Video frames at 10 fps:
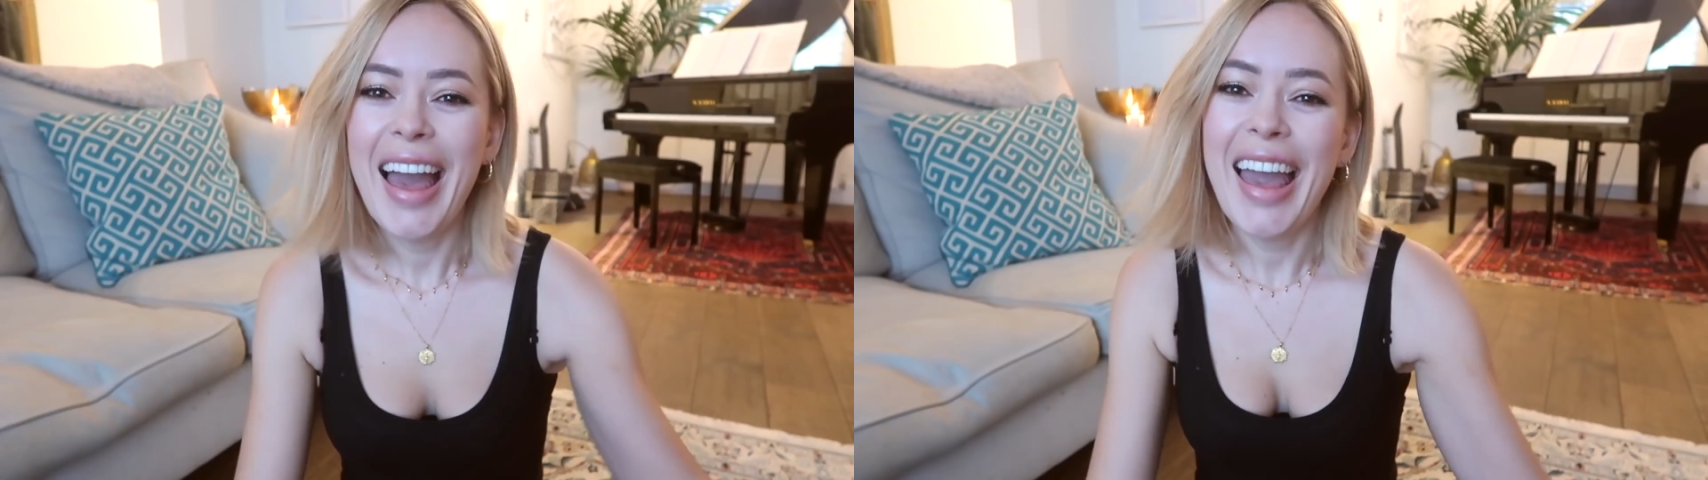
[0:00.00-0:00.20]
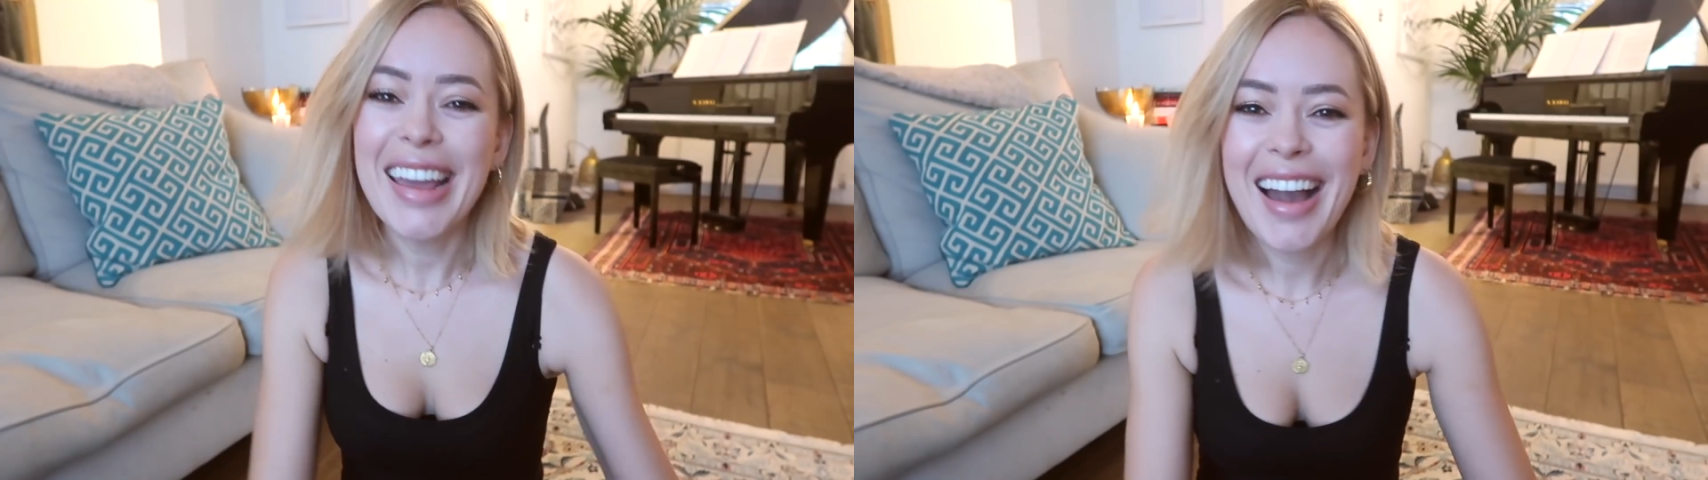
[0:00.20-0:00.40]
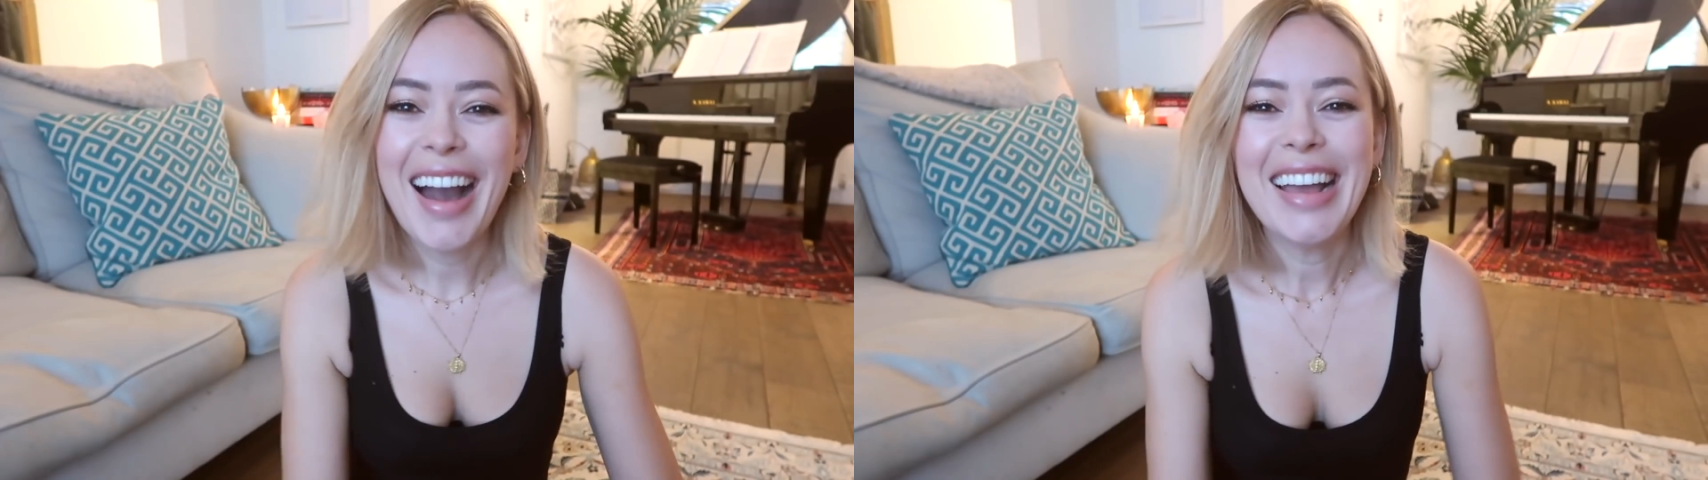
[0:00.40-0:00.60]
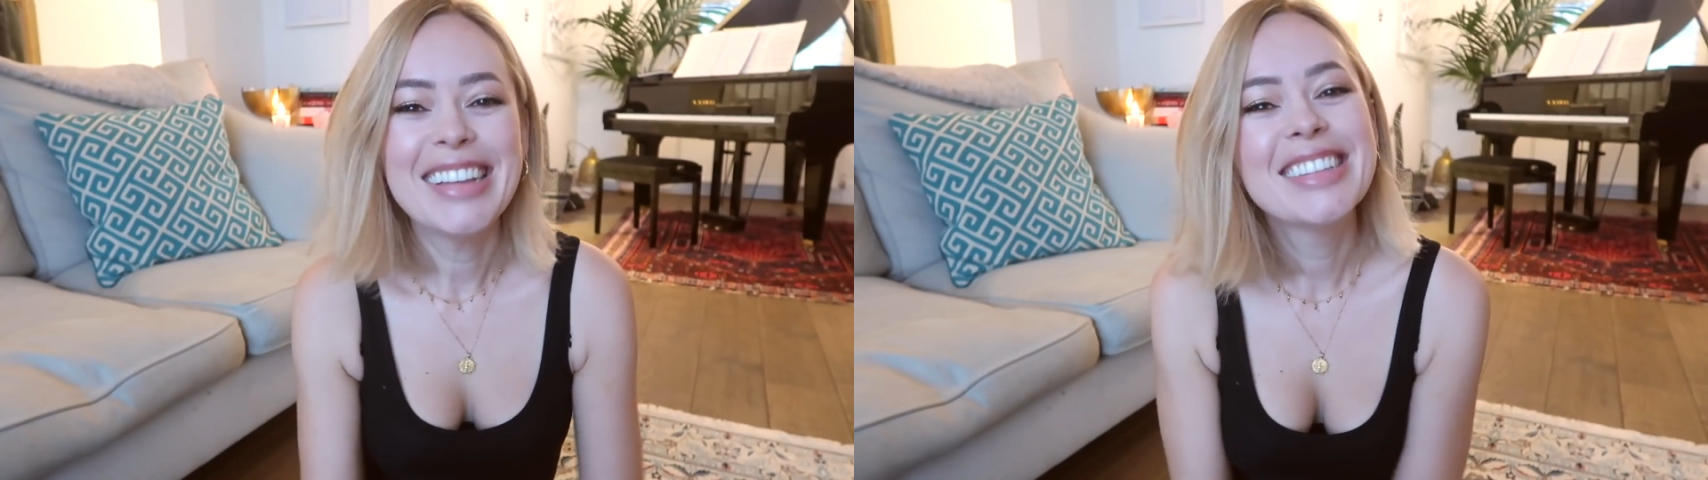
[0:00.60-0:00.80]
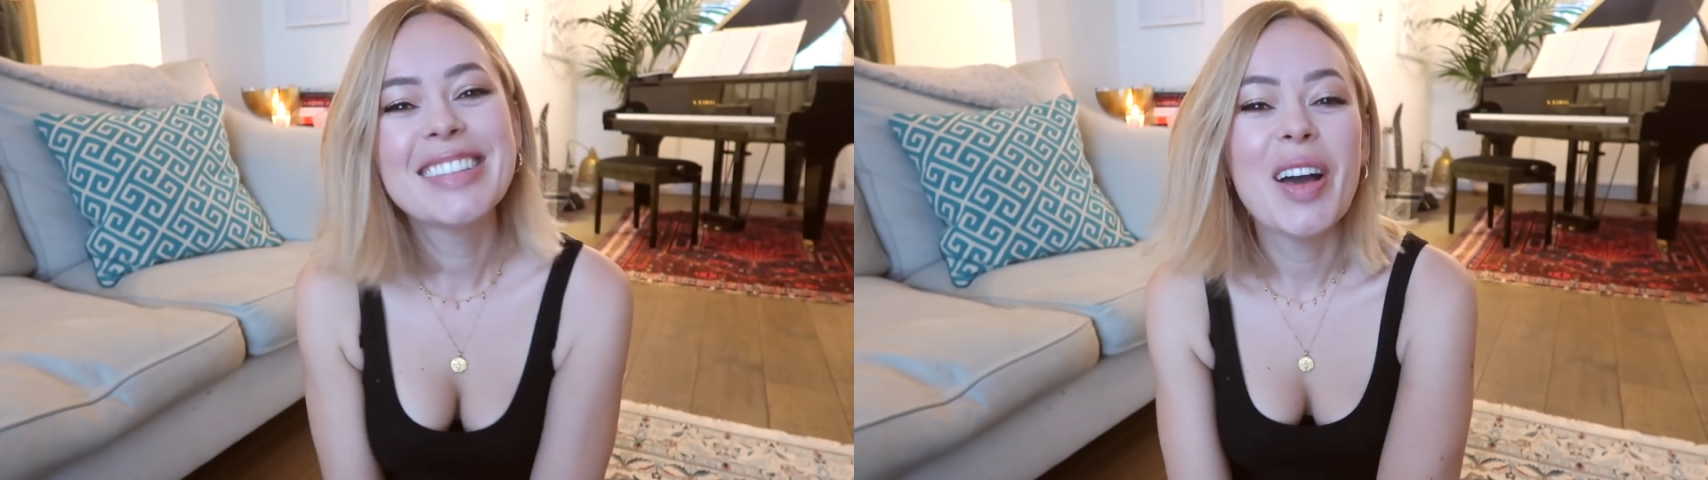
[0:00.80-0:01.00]
Hey
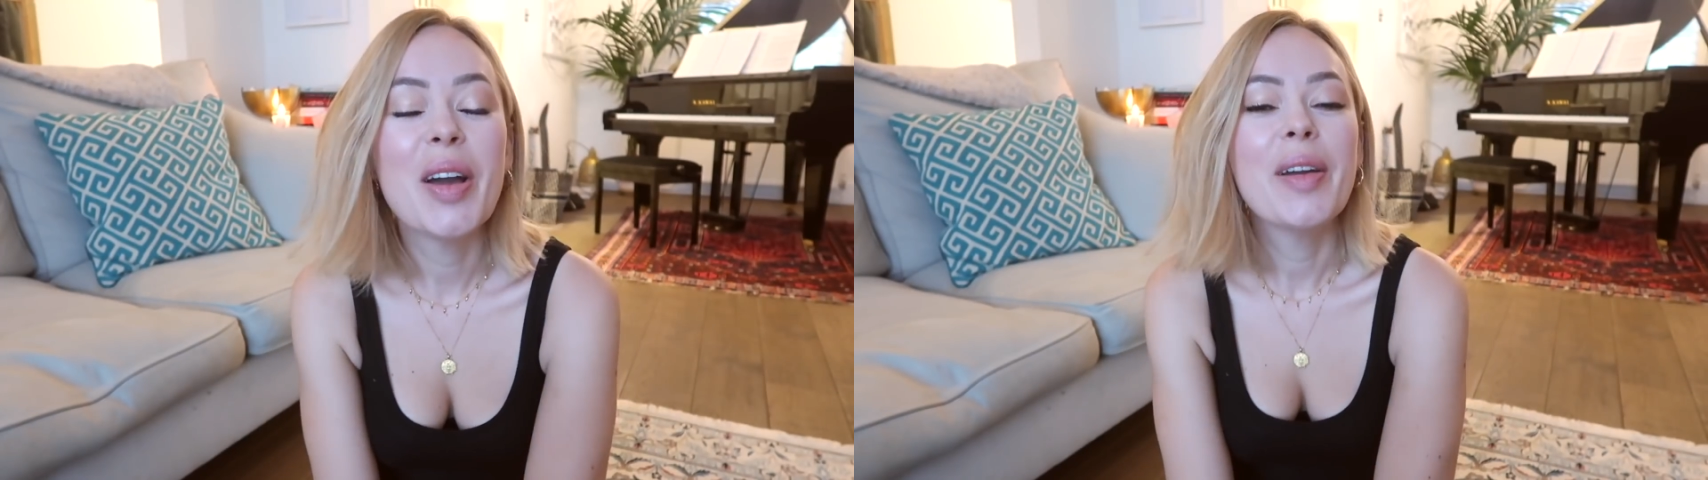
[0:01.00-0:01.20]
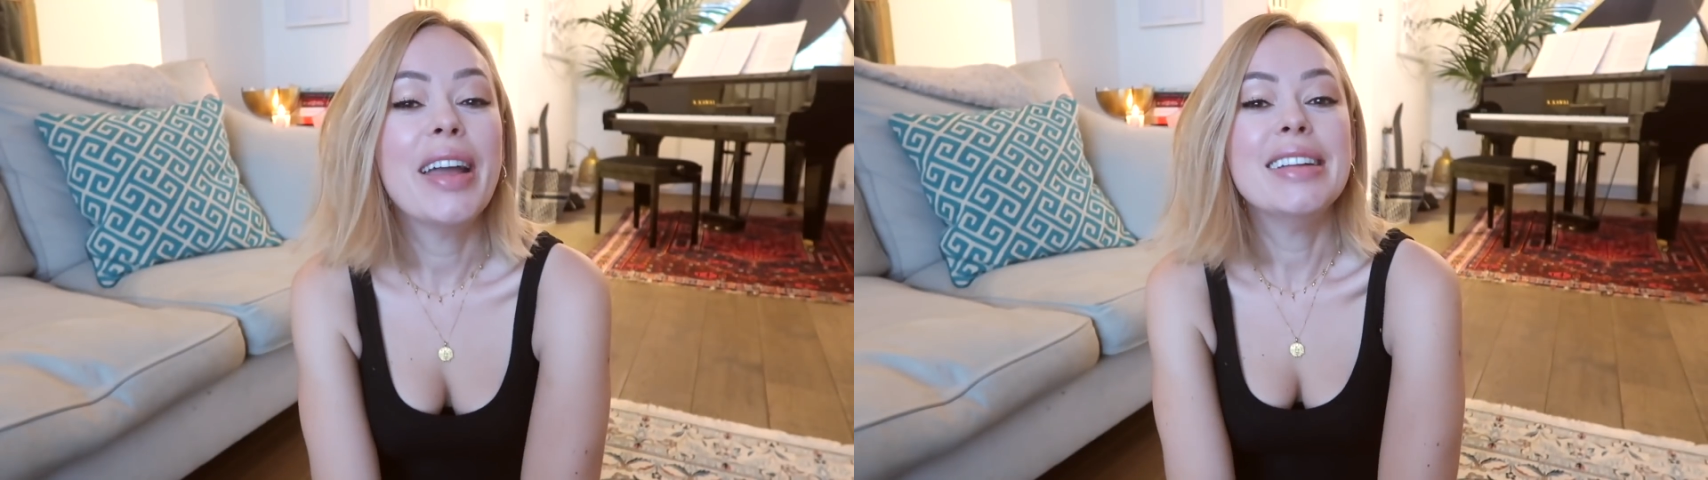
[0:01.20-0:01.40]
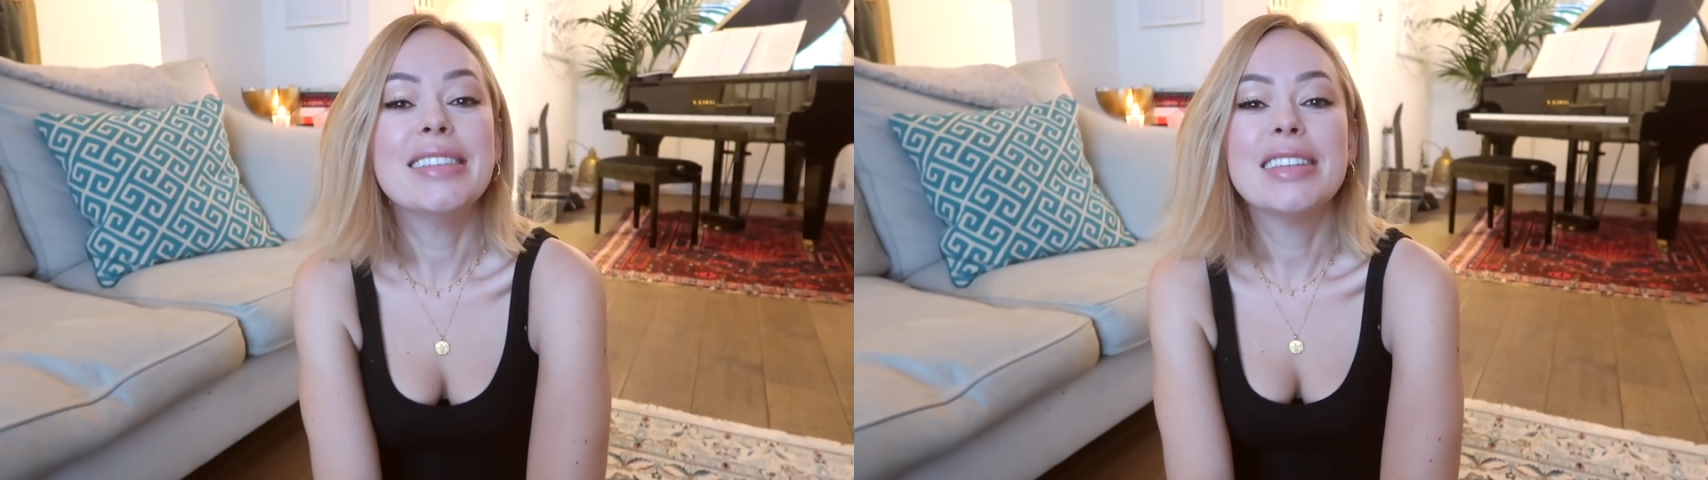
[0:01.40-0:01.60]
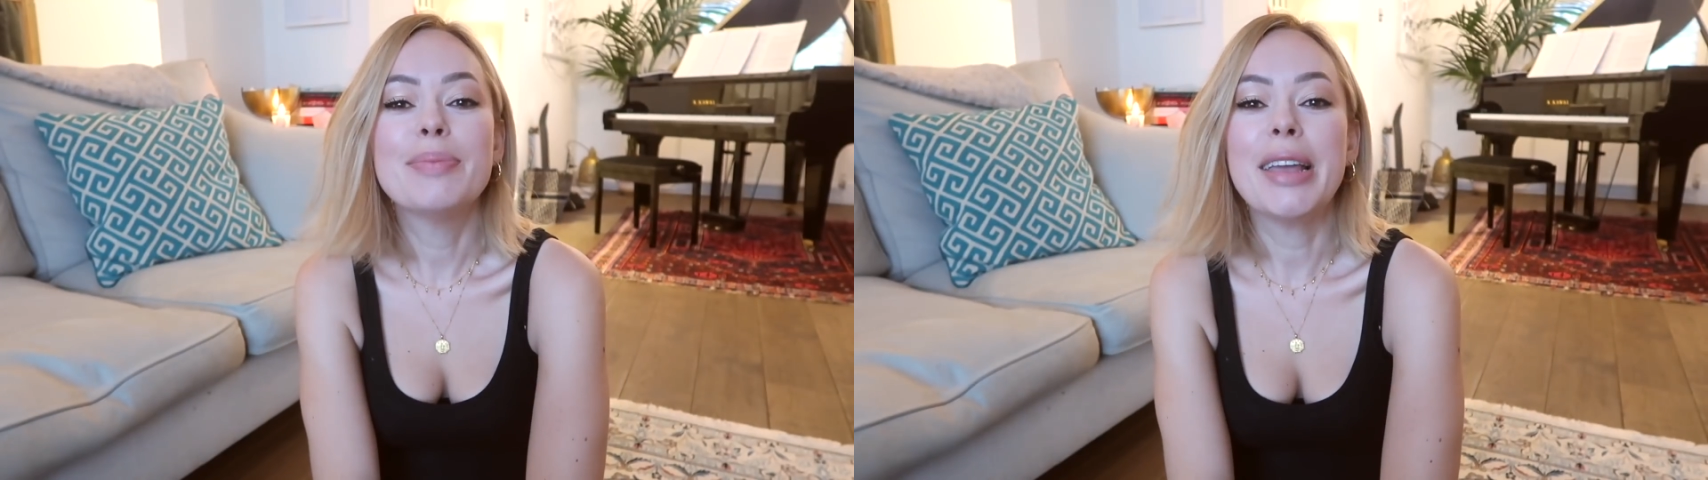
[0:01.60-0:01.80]
guys, so it has